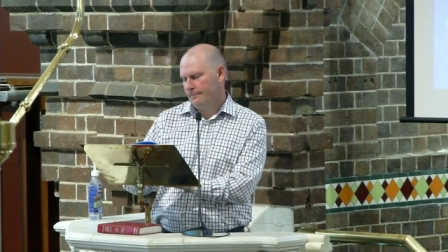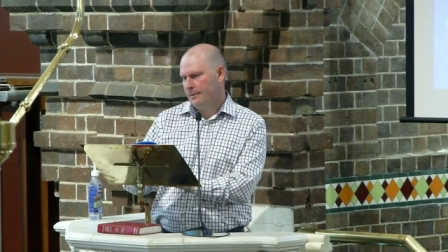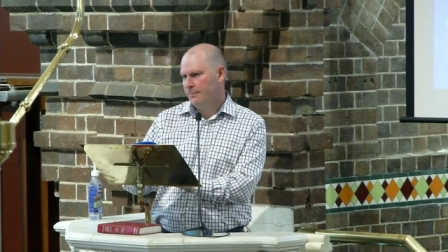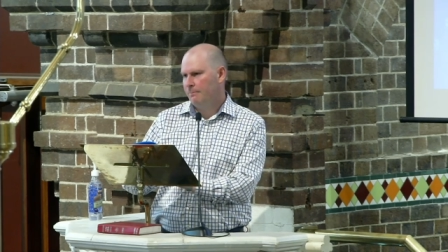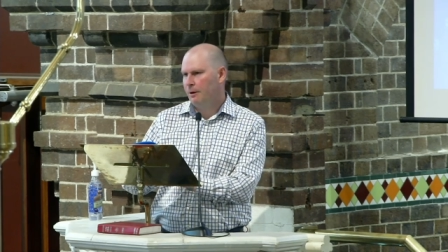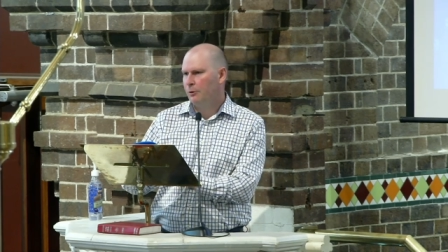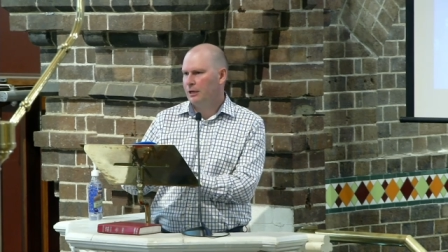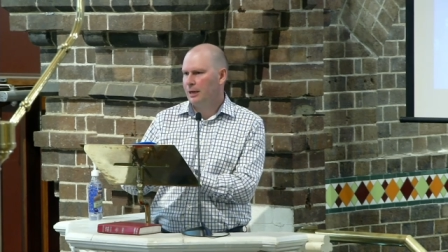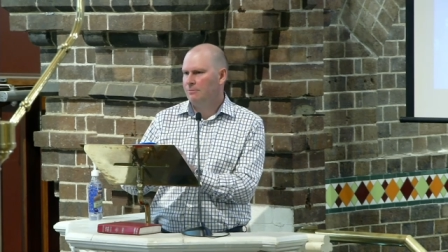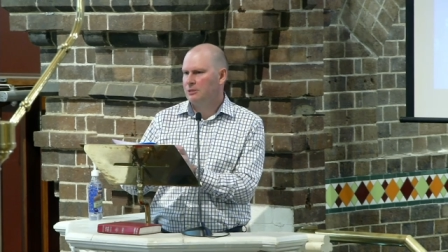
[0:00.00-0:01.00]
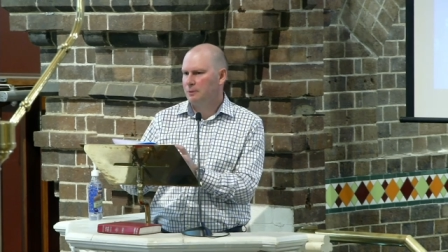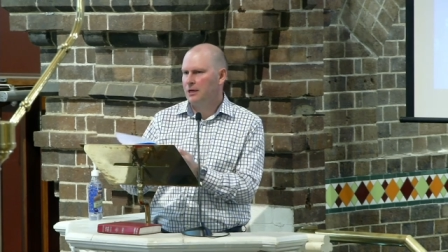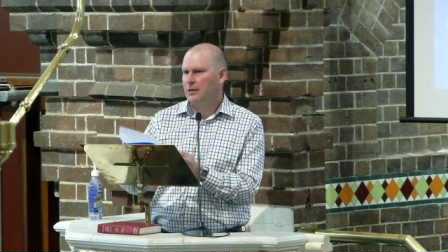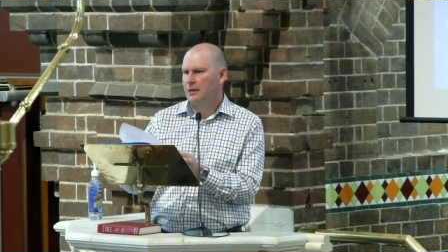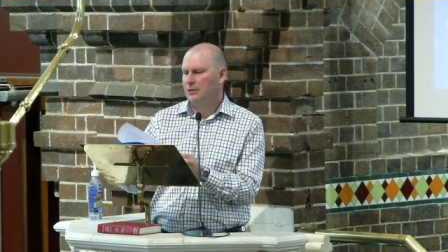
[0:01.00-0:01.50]
but we keep
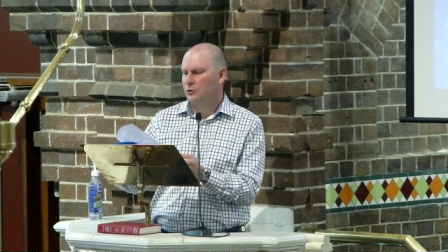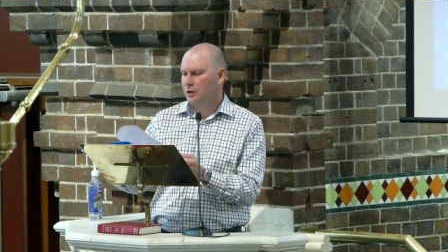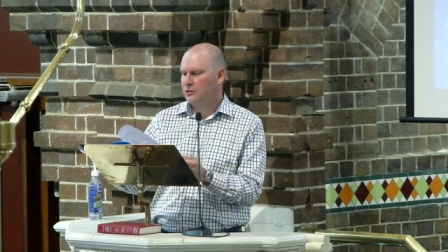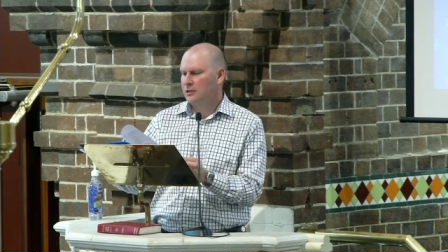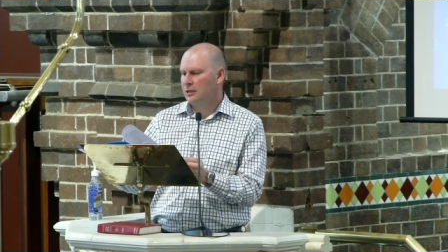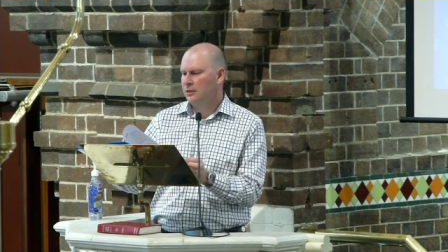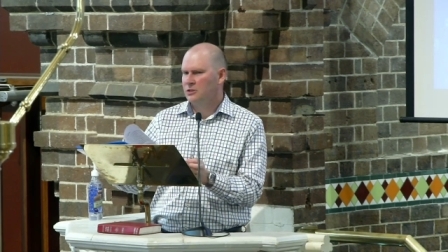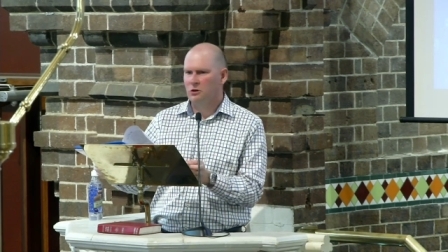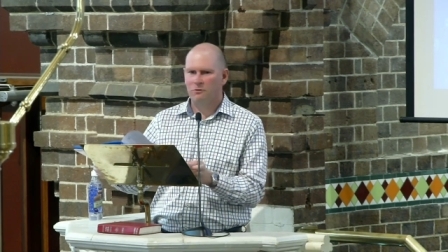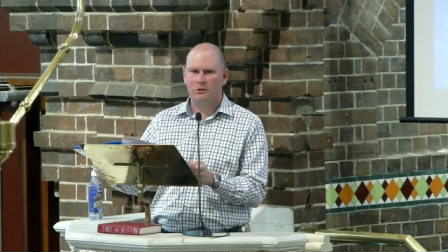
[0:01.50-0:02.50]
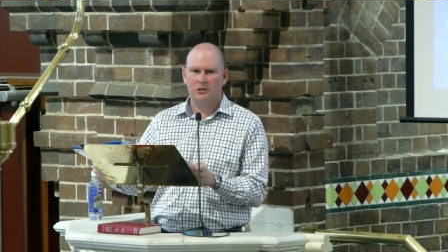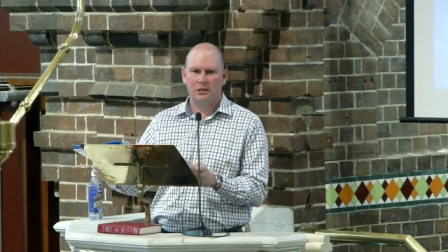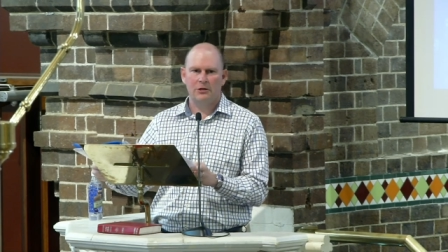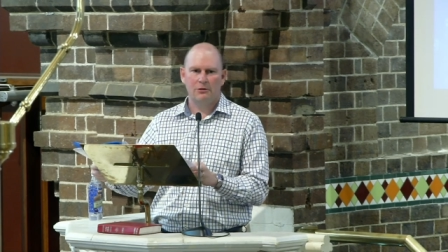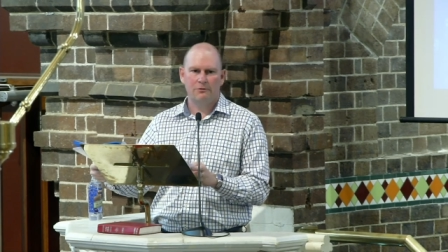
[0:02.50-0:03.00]
speaking, trusting in the sovereignty
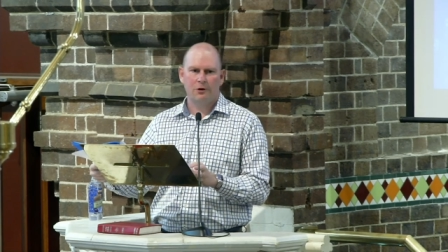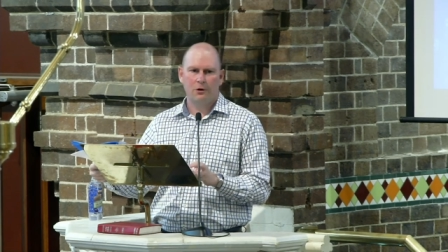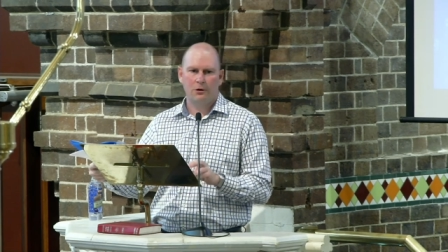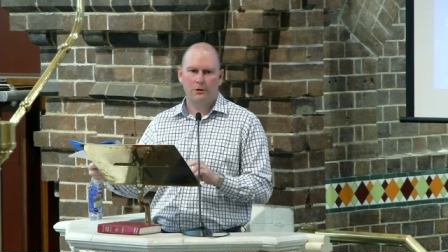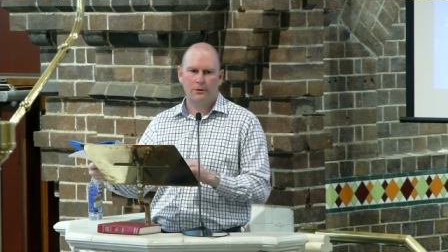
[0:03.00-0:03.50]
of God.